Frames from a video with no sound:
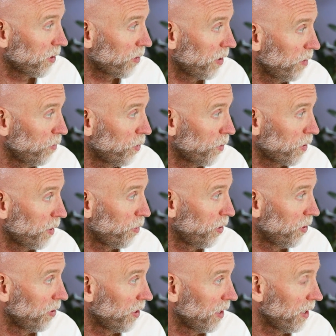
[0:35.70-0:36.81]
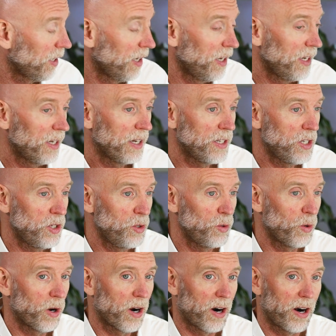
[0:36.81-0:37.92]
in the Greenville community.
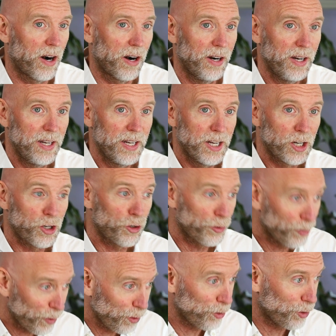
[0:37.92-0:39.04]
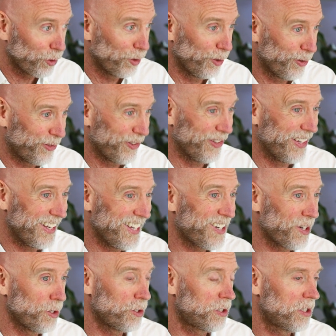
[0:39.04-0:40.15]
You are crucial to the
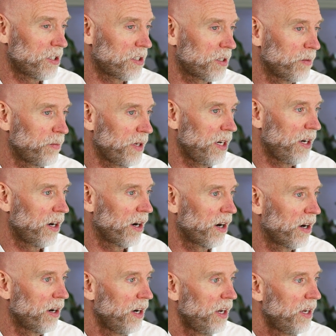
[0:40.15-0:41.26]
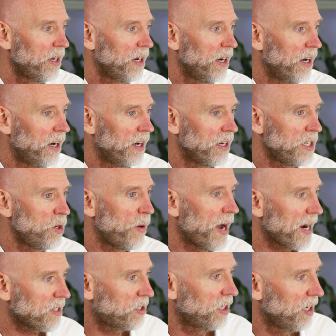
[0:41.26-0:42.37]
ecosystem here.
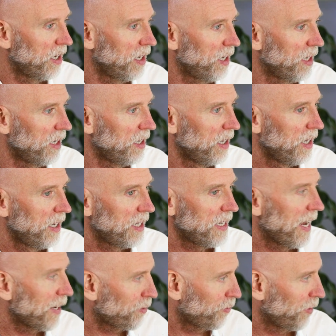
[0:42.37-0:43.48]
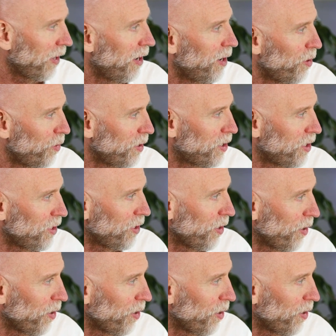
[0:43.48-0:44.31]
You exited YesFlow, which is